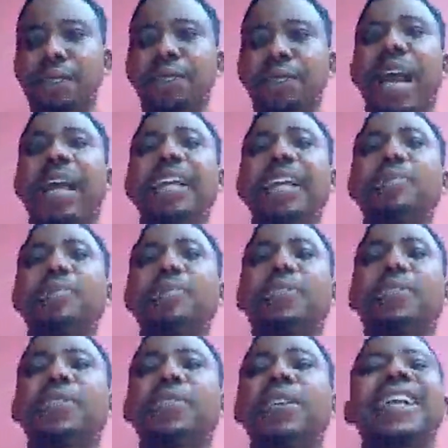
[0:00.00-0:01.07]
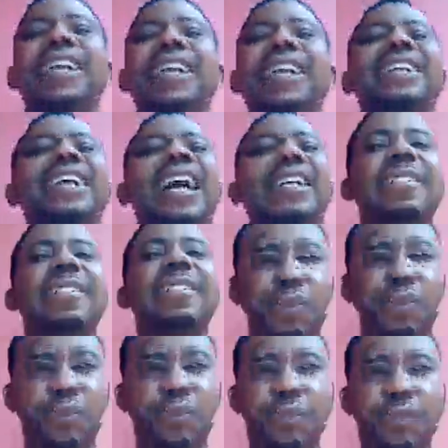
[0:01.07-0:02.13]
that it will say
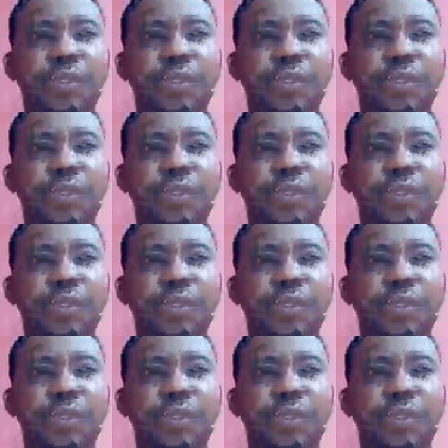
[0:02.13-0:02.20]
cancelled.